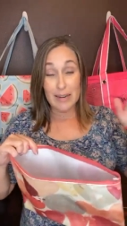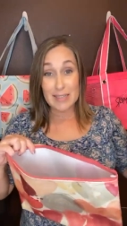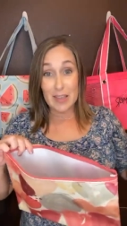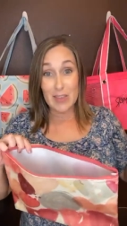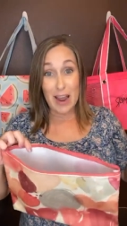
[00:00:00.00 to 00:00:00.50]

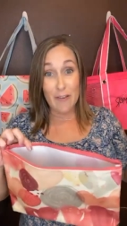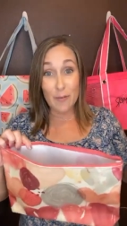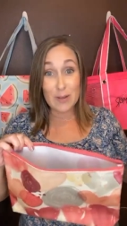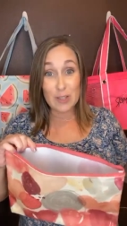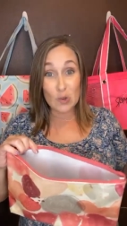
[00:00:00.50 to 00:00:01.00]
like I said, they
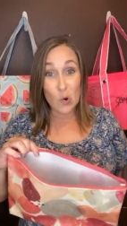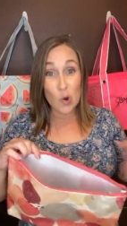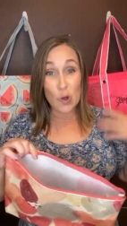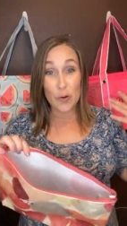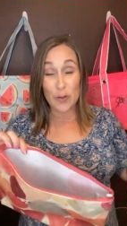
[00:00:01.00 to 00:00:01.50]
have them at
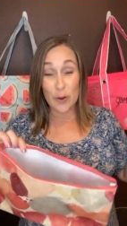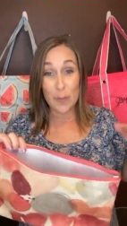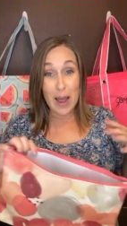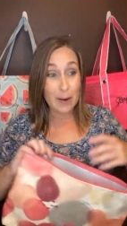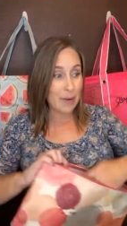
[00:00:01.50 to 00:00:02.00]
school, they're in
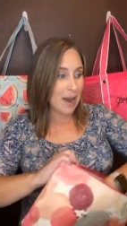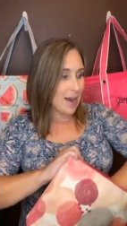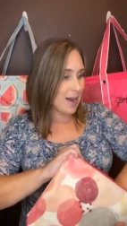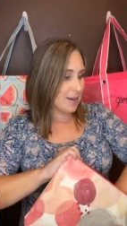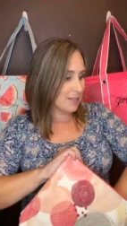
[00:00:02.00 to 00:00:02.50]
their
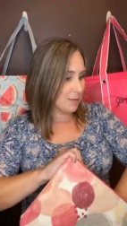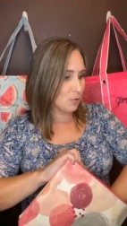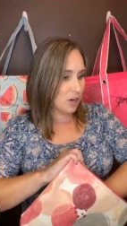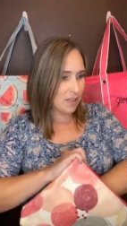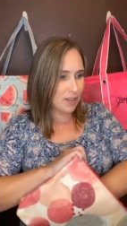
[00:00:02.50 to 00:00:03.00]
backpacks.
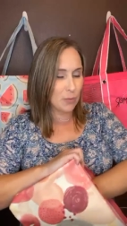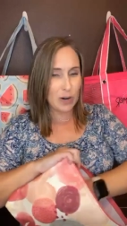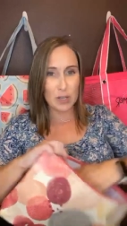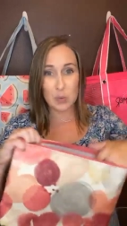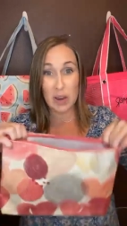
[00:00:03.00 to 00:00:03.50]
I'm trying to
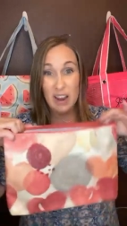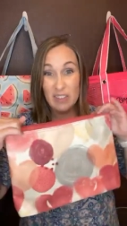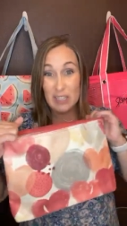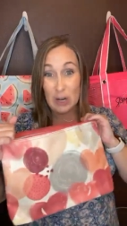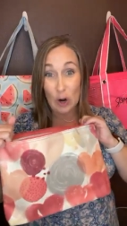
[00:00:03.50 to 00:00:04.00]
think what else. We
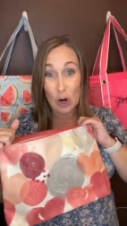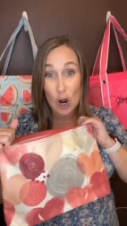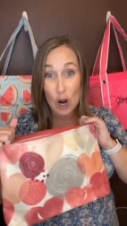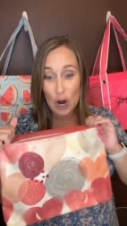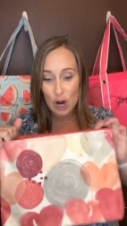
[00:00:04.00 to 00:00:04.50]
have these in our
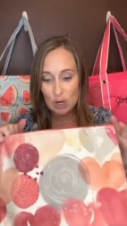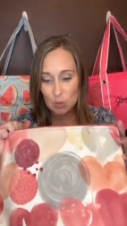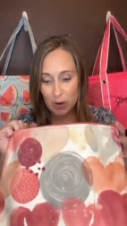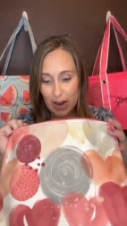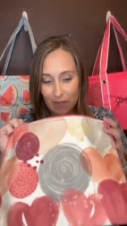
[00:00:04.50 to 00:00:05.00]

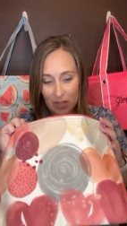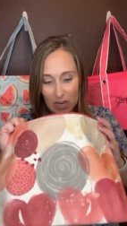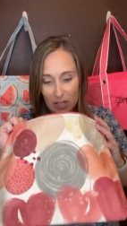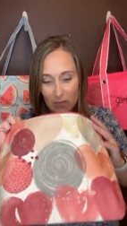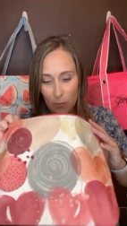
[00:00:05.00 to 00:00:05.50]
cars, we have
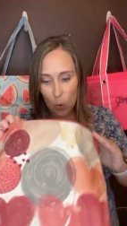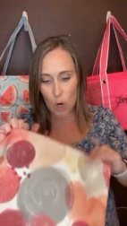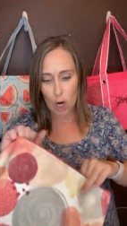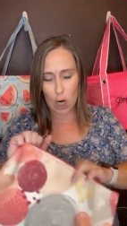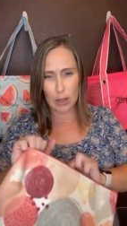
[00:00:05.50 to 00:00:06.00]
these
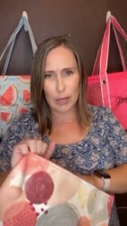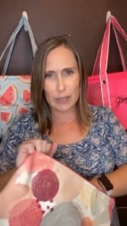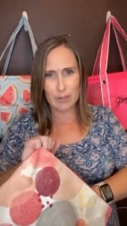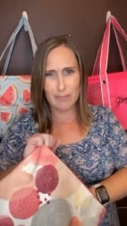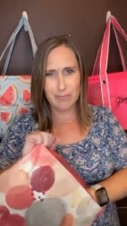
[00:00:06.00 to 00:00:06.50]
for
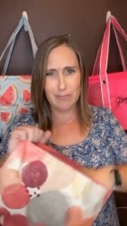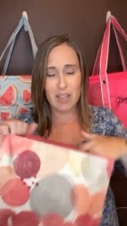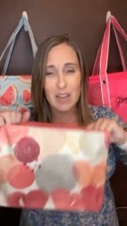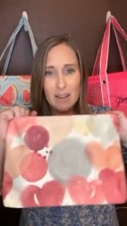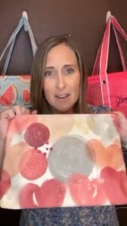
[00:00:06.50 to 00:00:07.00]
like
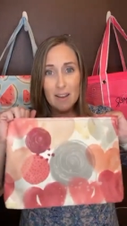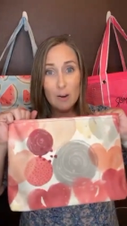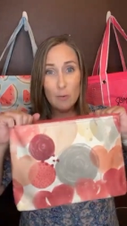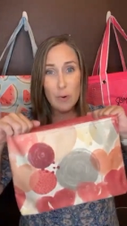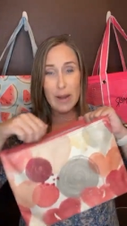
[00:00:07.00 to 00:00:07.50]

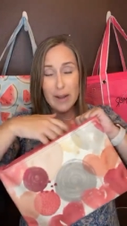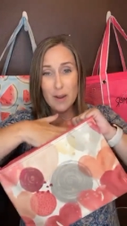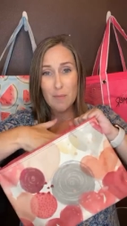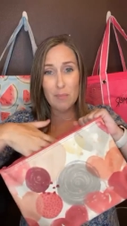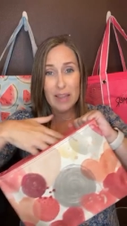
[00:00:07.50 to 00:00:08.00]

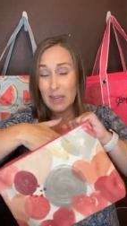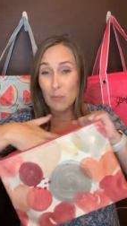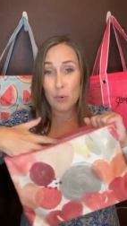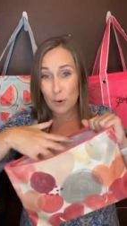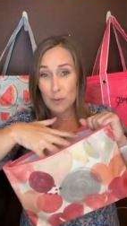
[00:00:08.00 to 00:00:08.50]
random
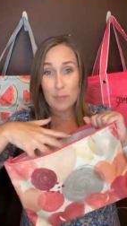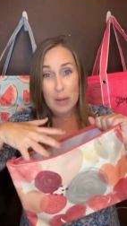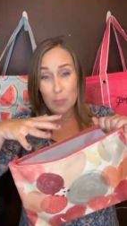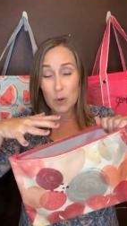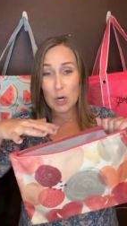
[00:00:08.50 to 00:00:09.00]
like
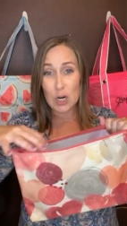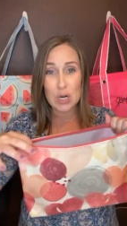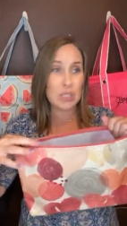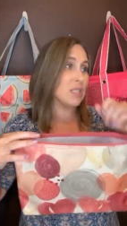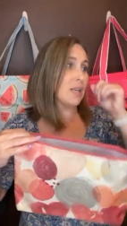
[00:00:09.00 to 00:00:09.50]
important
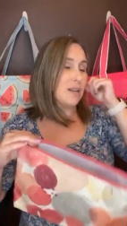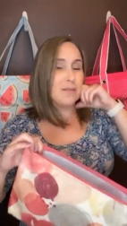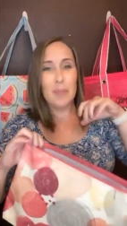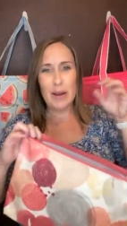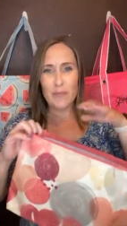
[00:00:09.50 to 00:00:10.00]
papers
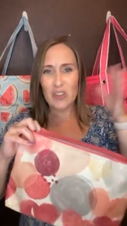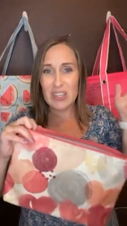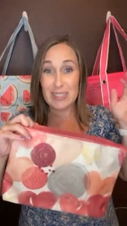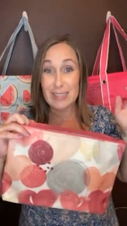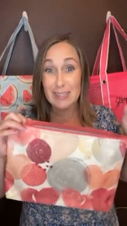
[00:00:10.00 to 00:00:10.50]
and
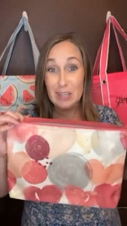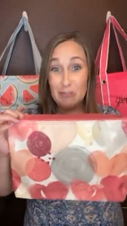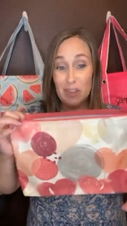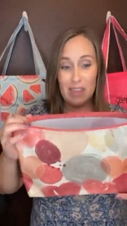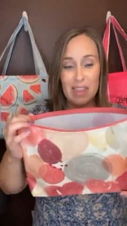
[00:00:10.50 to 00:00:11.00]
pamphlets and
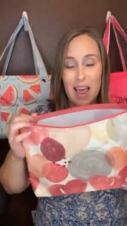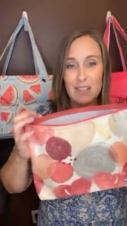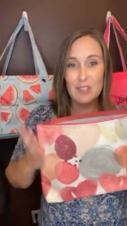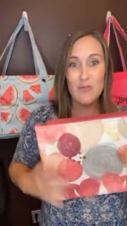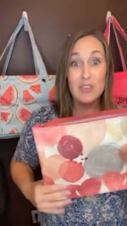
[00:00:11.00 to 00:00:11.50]
stuff like
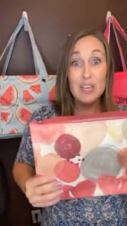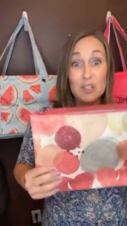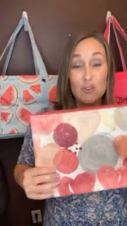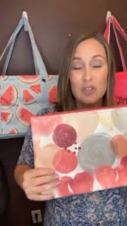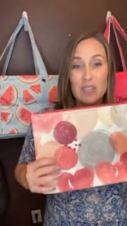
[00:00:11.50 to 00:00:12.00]
that. So
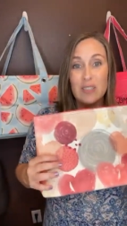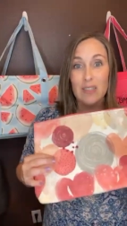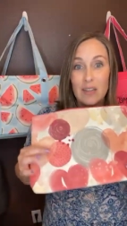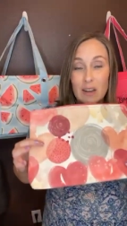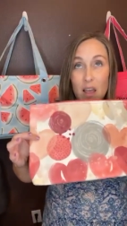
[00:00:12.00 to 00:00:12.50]
these are
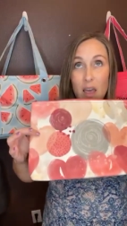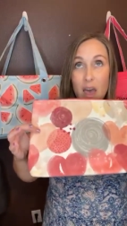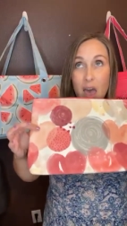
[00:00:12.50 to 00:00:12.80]
just